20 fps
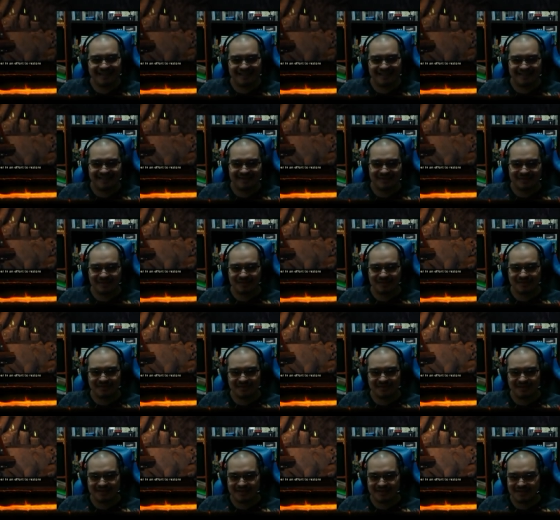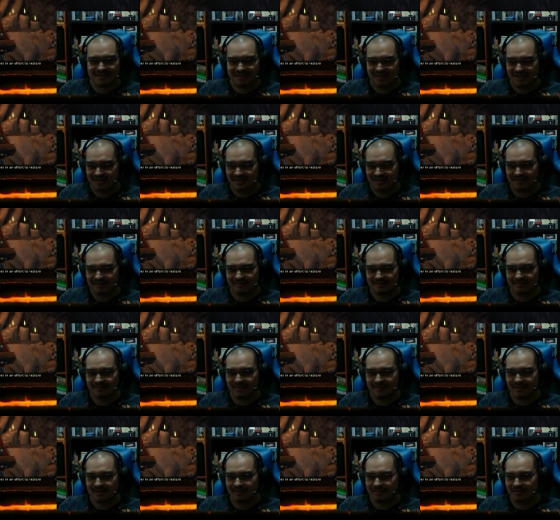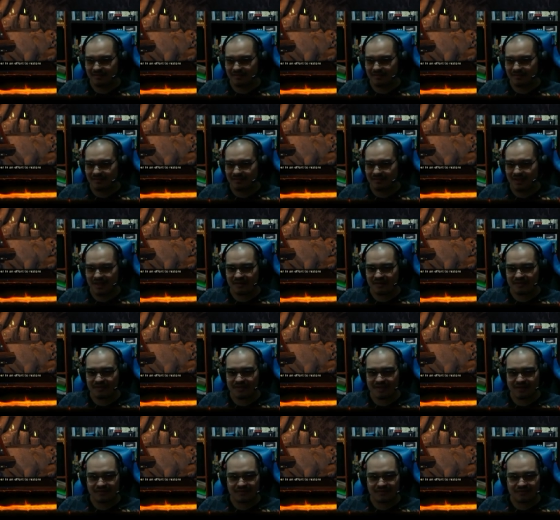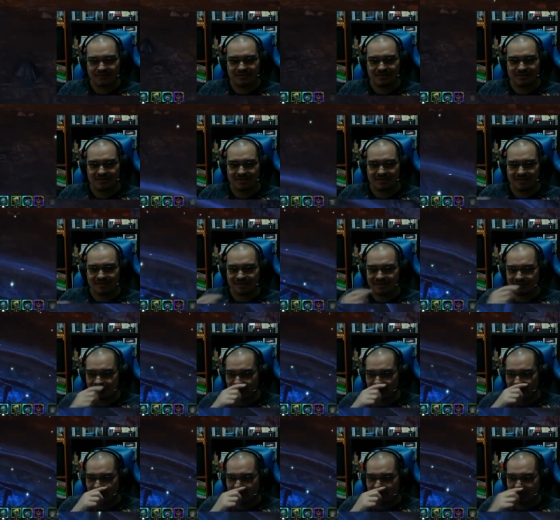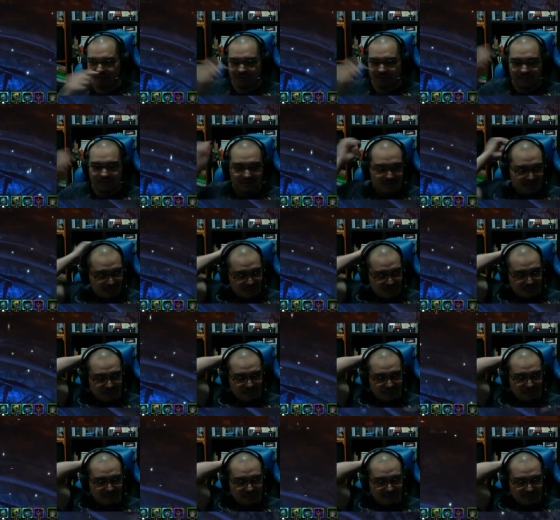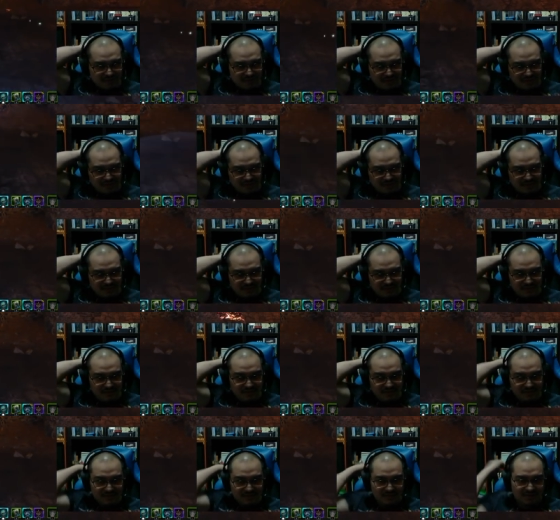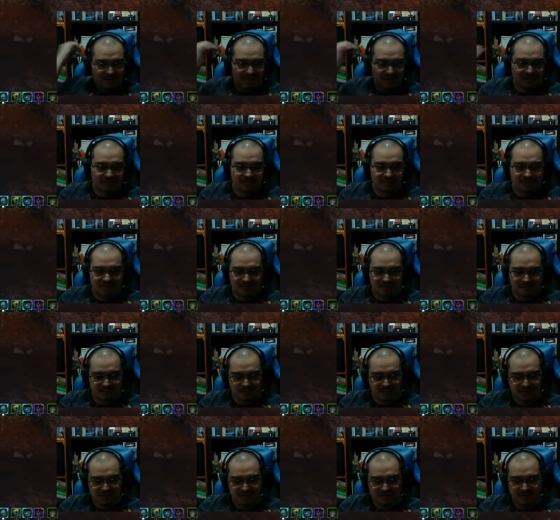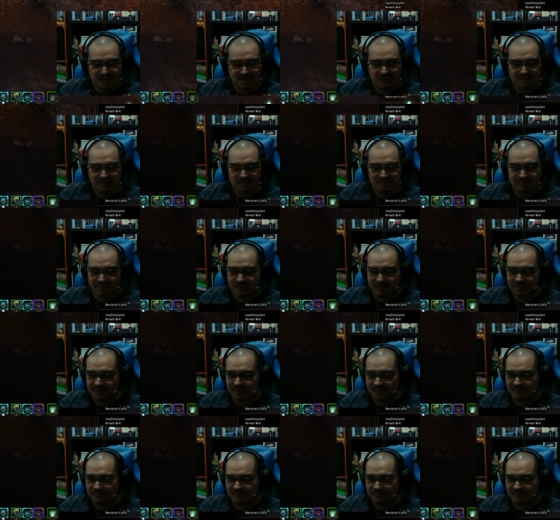I know this is like, I don't know, three hours after reset. Uh, I wanted to do this um, earlier, but unfortunately I had a family